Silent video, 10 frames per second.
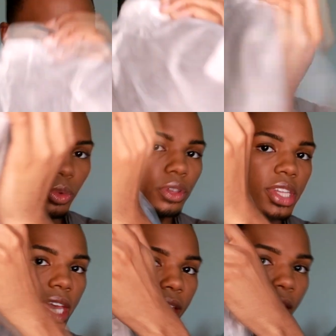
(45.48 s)
So when you
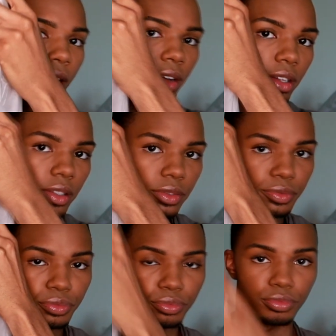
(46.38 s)
take it out,
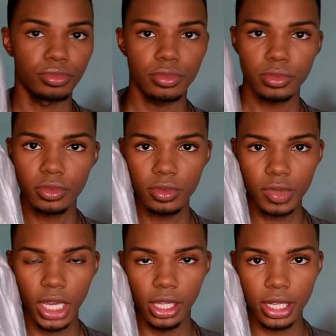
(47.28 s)

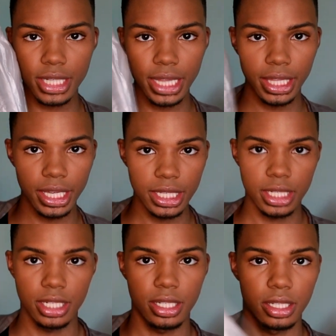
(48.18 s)
it looks like this.
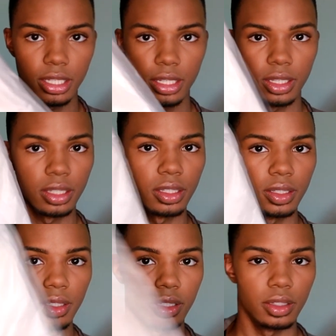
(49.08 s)

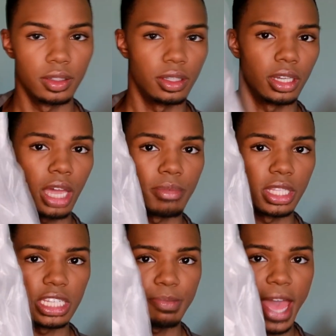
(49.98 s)
It comes
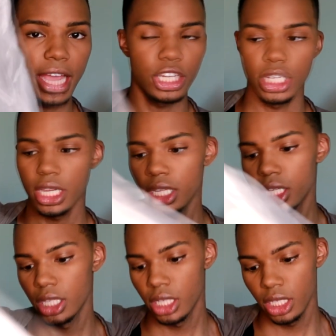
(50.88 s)
in this packaging.
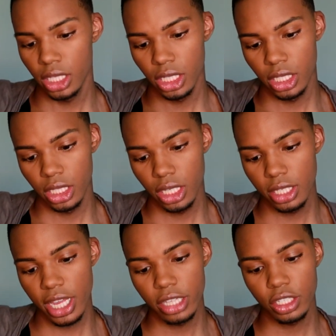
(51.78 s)
It
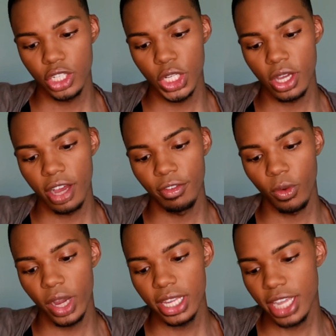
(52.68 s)
says, to
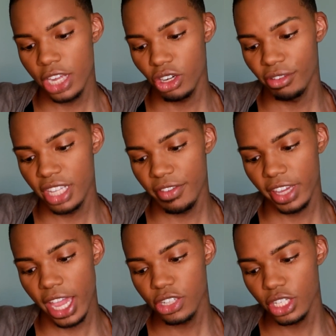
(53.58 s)
avoid danger of
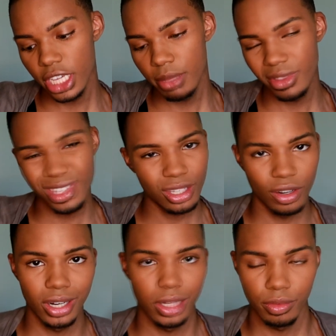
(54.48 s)
suffocation, keep the,
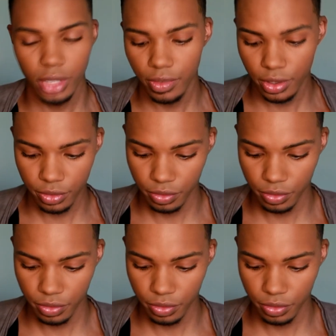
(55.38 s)
girl, whatever.